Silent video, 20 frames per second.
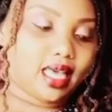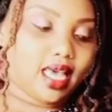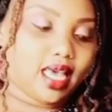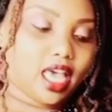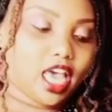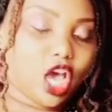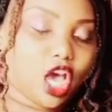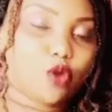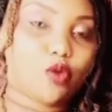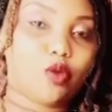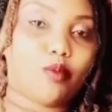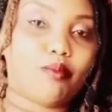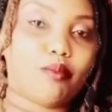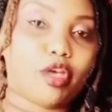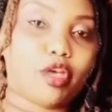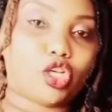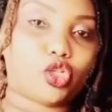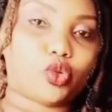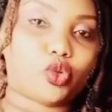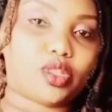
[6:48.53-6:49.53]
and we make
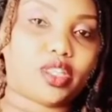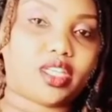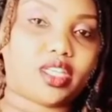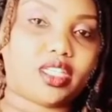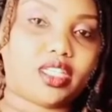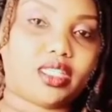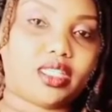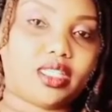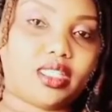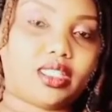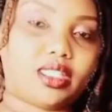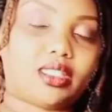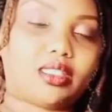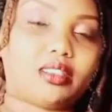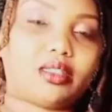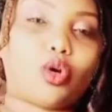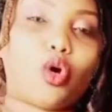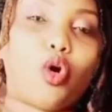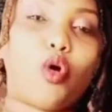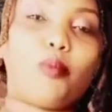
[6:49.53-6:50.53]
sure that it is
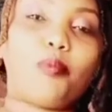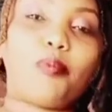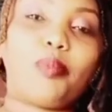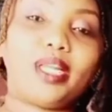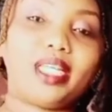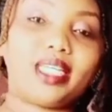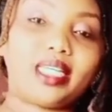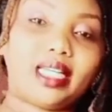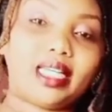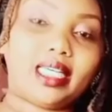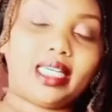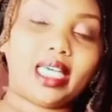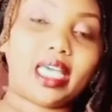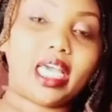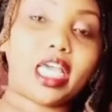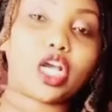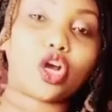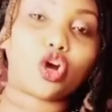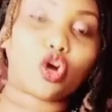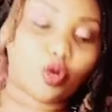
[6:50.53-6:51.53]
completely
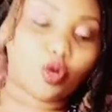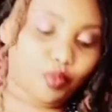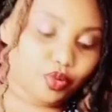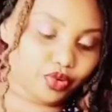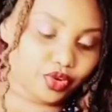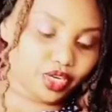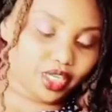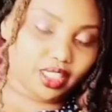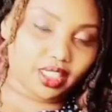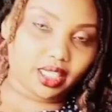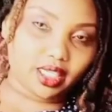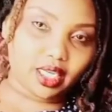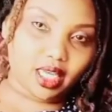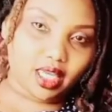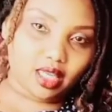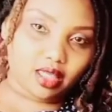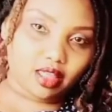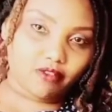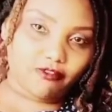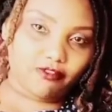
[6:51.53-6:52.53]
incorporated in
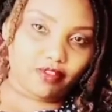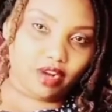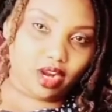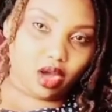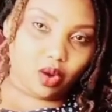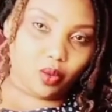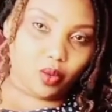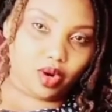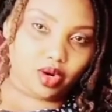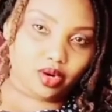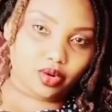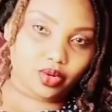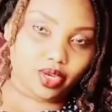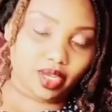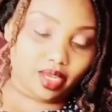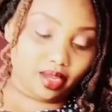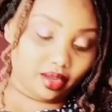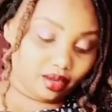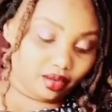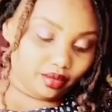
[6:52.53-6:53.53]
the flour,
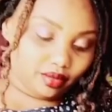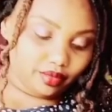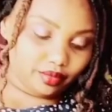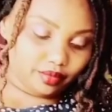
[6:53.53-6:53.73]
okay?